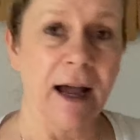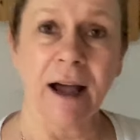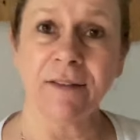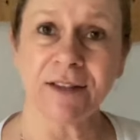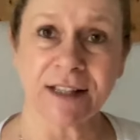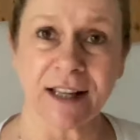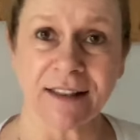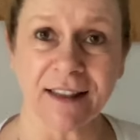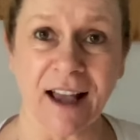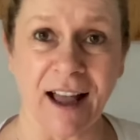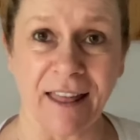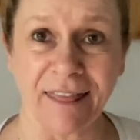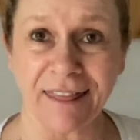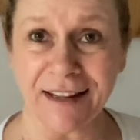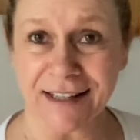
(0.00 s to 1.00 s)
Having said
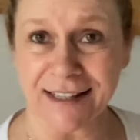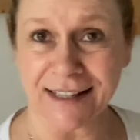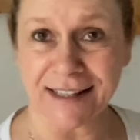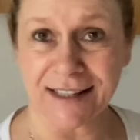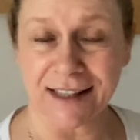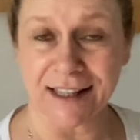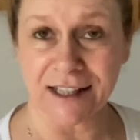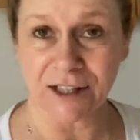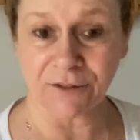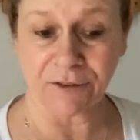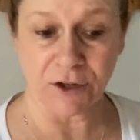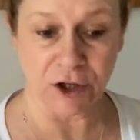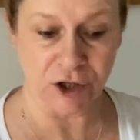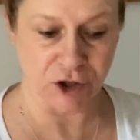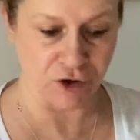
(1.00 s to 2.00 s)
that, this
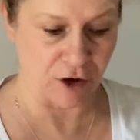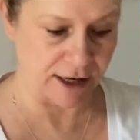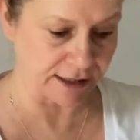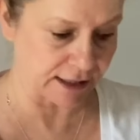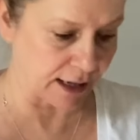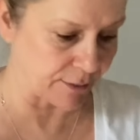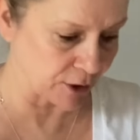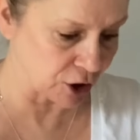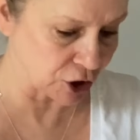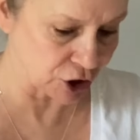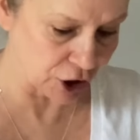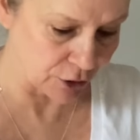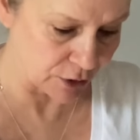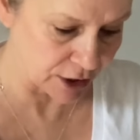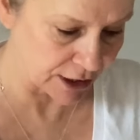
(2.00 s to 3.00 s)
first dress that I'm going to
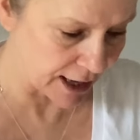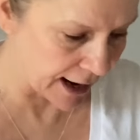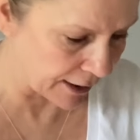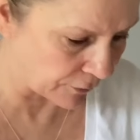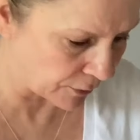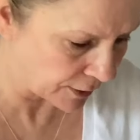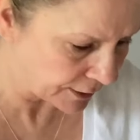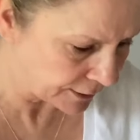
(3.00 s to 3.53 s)
show you now,